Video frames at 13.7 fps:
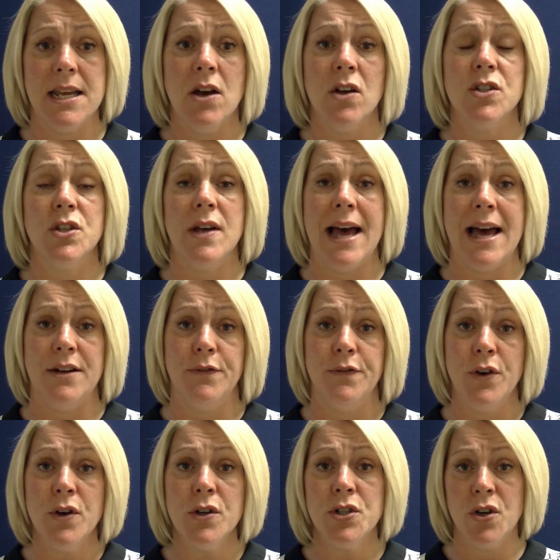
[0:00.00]
He also had
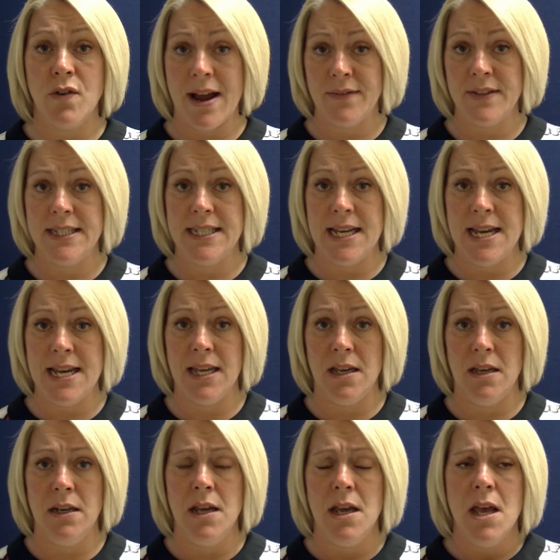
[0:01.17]
photographs
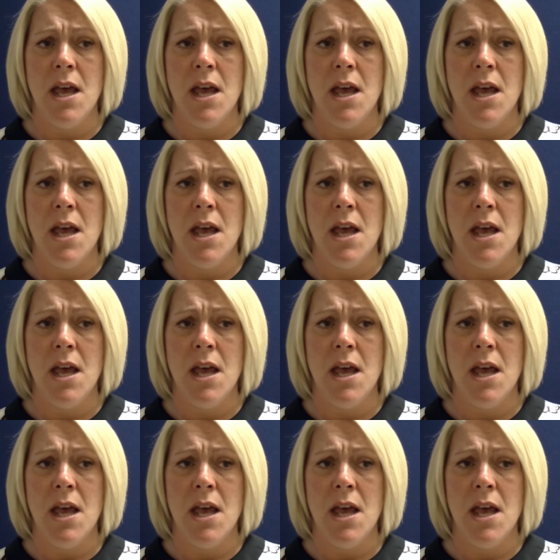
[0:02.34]
taken,